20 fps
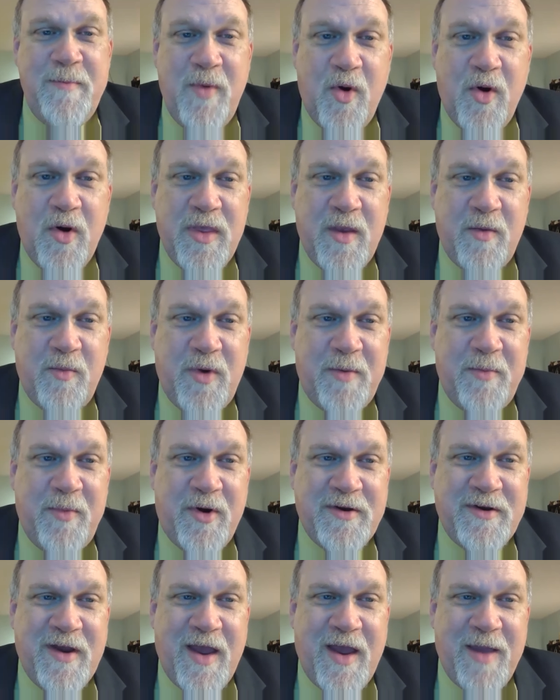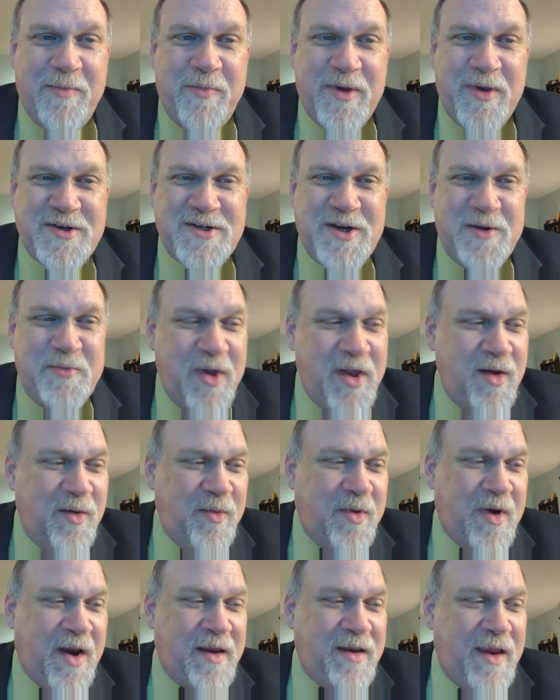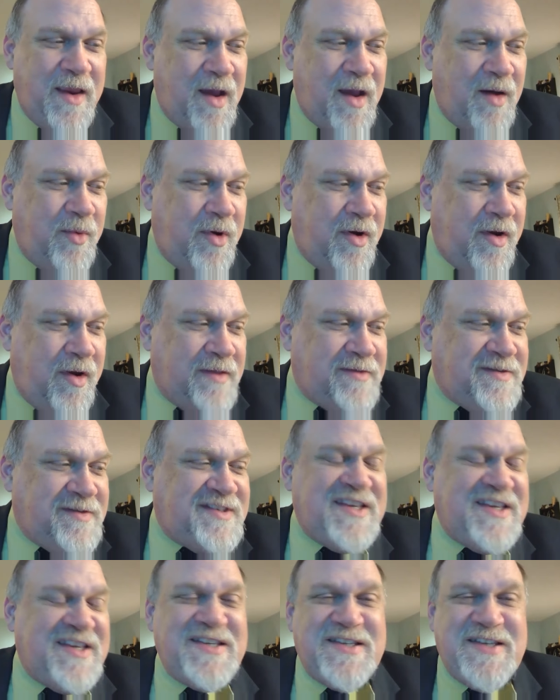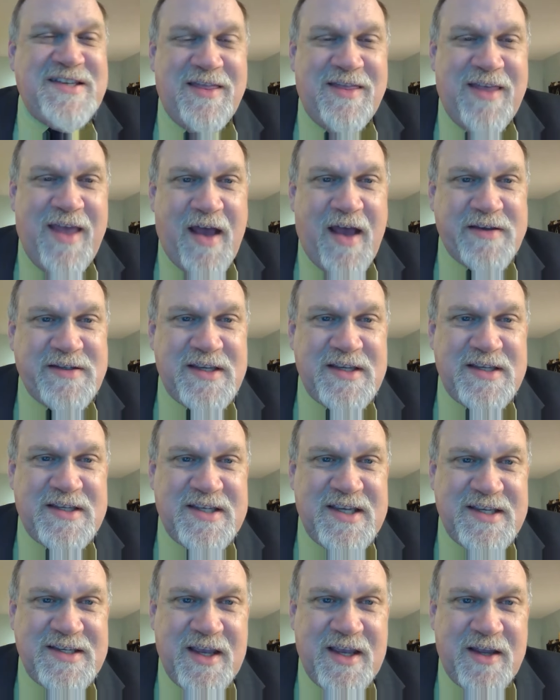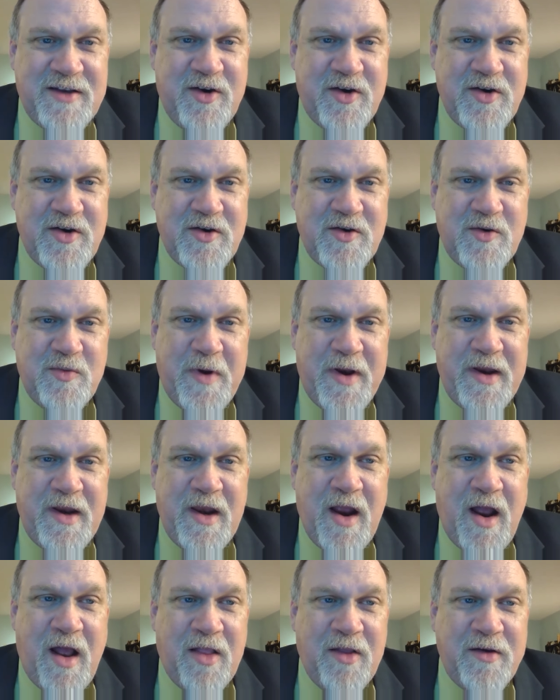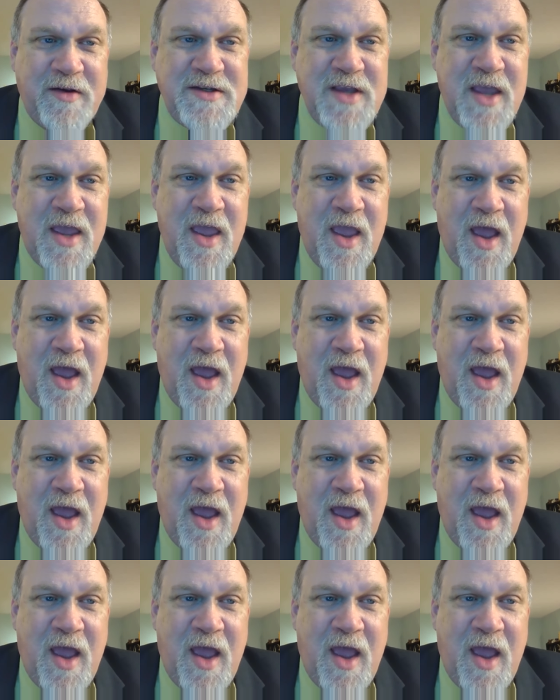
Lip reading: more than one more time, Bishop. Right now, we're at $60,620.